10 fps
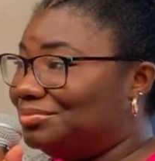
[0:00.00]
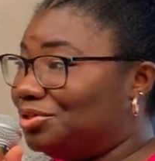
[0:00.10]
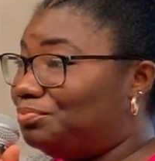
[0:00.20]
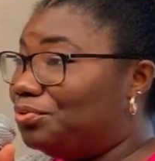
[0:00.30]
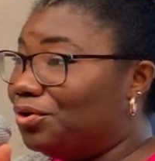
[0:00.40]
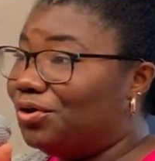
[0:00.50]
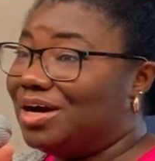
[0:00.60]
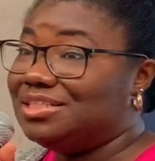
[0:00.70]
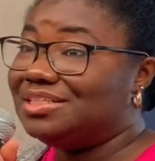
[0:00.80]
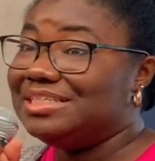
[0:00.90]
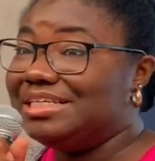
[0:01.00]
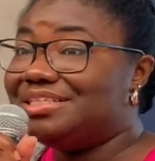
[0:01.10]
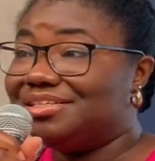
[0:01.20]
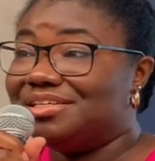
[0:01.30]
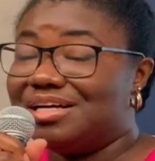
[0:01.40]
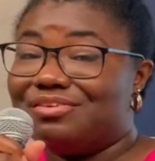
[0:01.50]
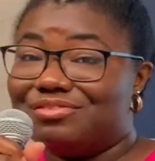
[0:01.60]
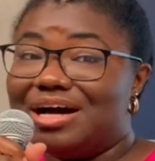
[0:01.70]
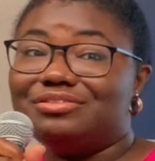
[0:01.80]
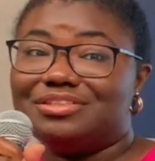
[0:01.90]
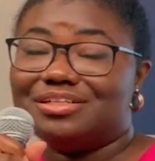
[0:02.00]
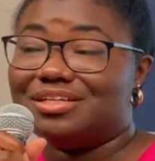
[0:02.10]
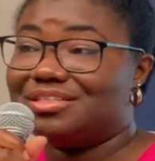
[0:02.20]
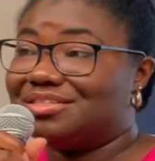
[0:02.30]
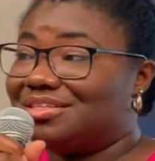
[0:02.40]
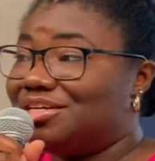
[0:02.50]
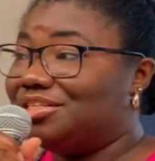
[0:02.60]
the poor and the needy around us.